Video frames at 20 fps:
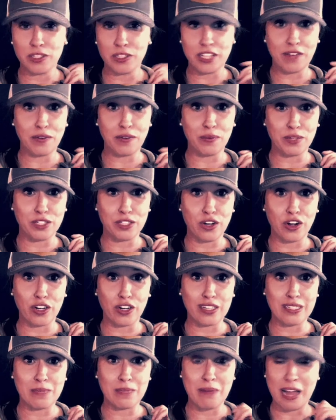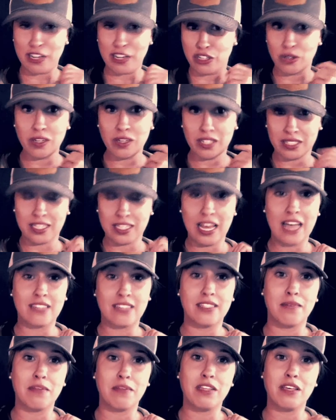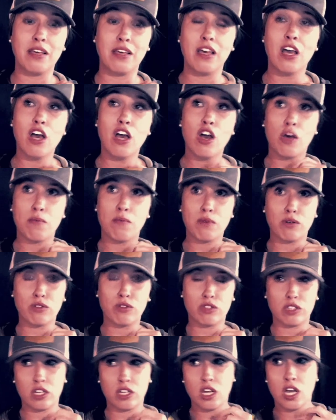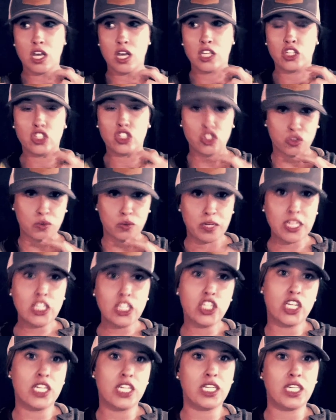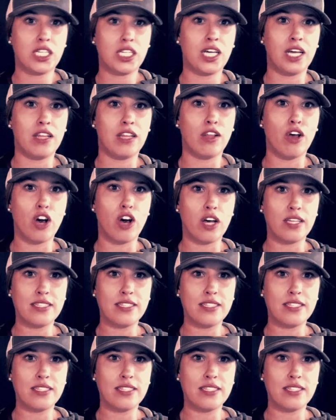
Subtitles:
Everyone harkens back to it because it has some of the most stringent gun laws,